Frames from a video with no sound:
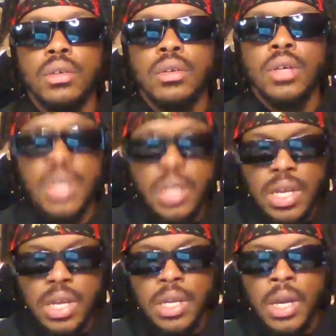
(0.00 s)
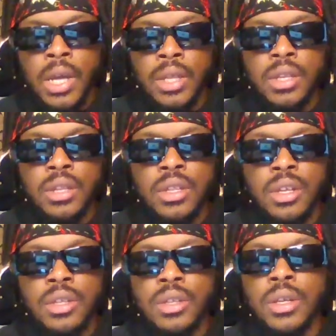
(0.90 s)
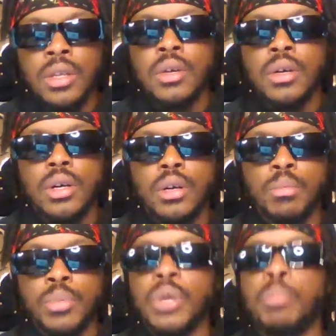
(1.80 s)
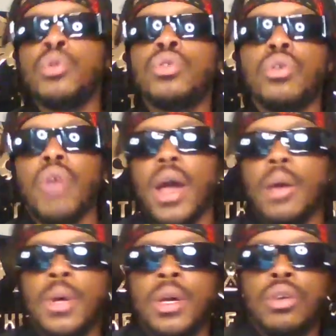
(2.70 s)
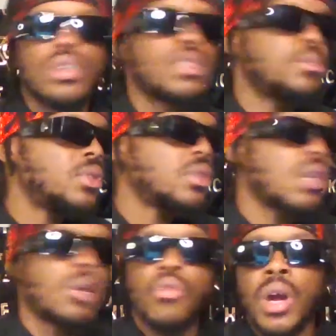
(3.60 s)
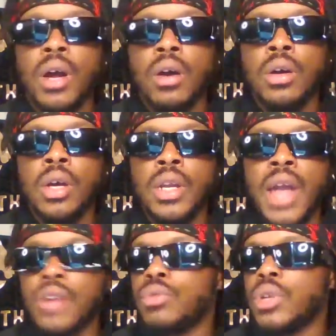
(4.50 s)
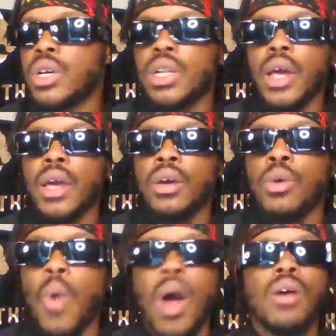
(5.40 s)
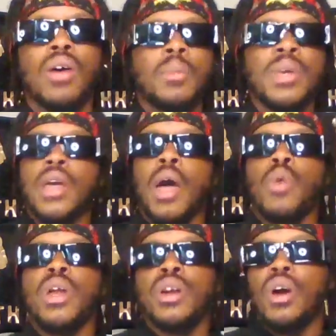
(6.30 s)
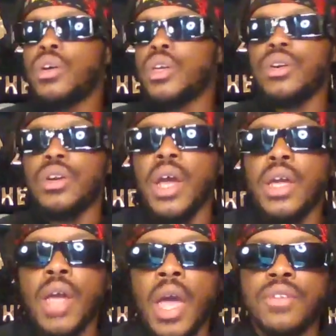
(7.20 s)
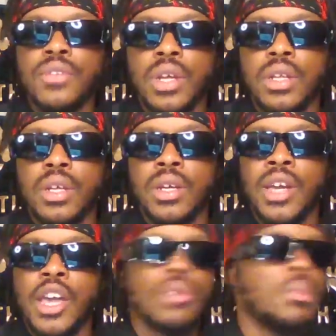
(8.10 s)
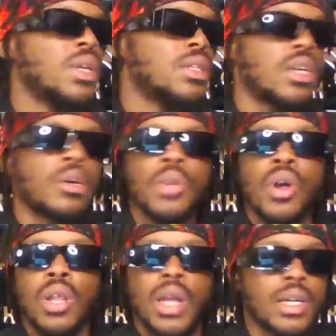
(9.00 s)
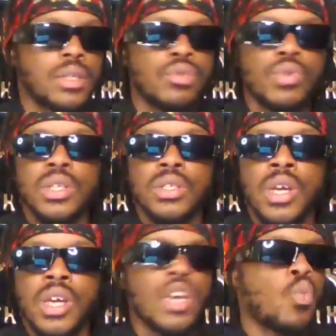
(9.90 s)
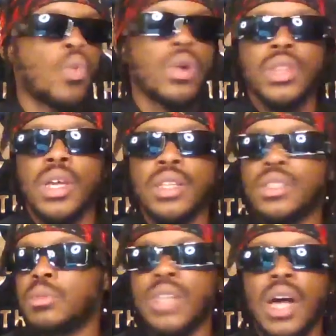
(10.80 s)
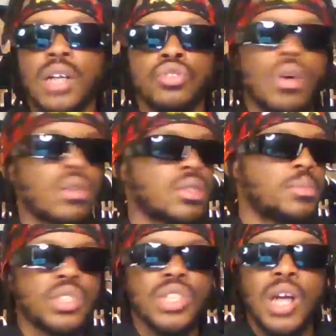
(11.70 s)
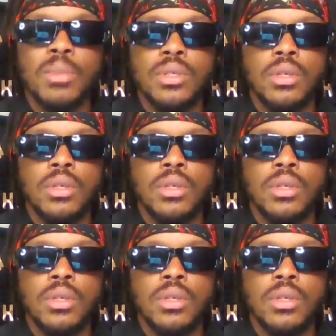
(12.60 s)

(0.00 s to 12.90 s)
Then the bull crap Christmas come around. Now you looking like, wow. I mean, I waited all year and I ain't asked for nothing. And you mean to tell me all I can do is get one thing, some socks, drawers, and pajamas?